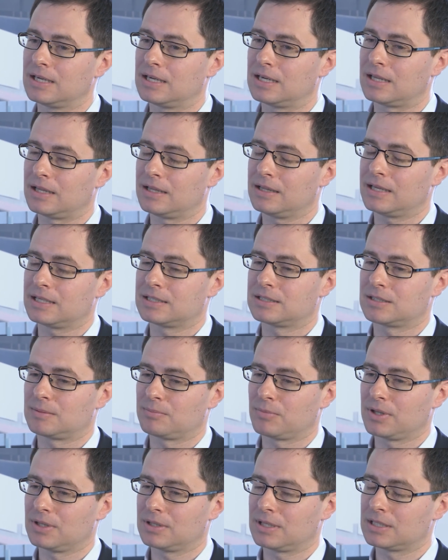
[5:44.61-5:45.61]
And I think that's
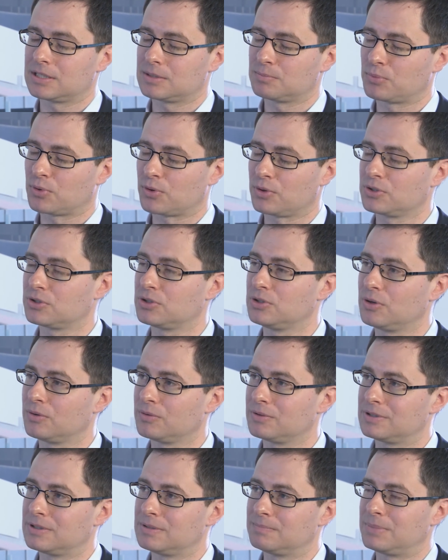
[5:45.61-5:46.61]
something that's important to
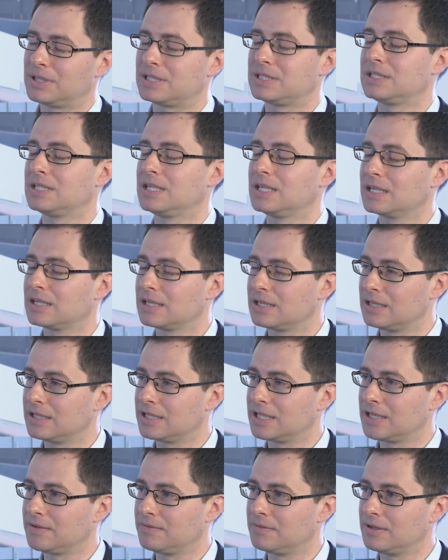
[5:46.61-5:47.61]
note, particularly
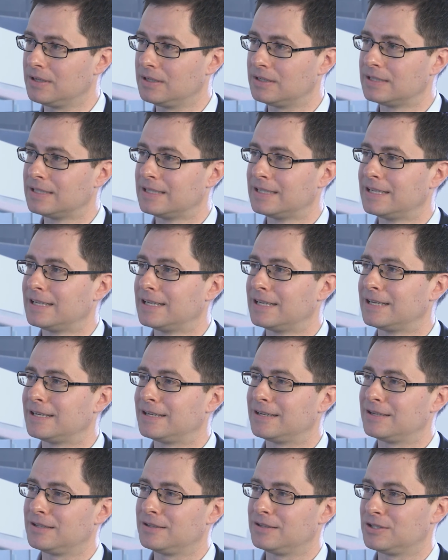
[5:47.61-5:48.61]
given
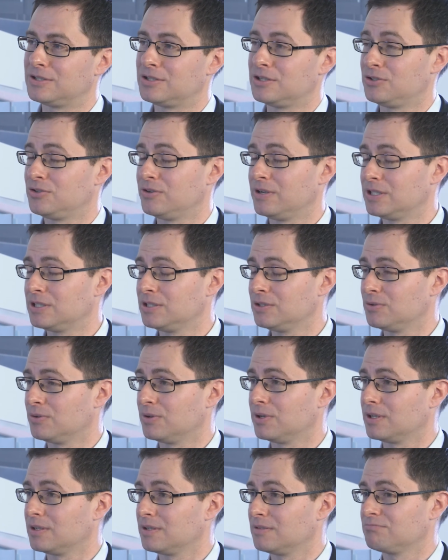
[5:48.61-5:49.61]
the situation
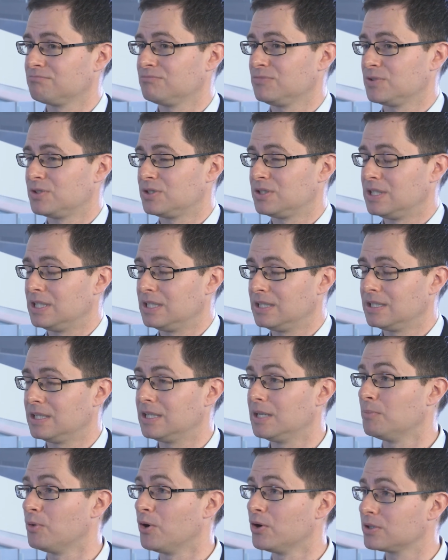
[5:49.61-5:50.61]
you're seeing
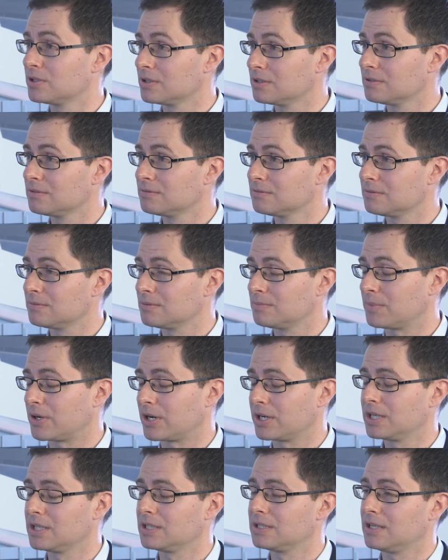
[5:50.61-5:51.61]
in emerging
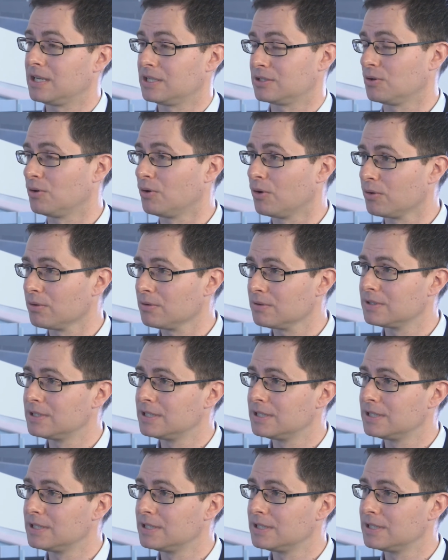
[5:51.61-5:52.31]
market as a whole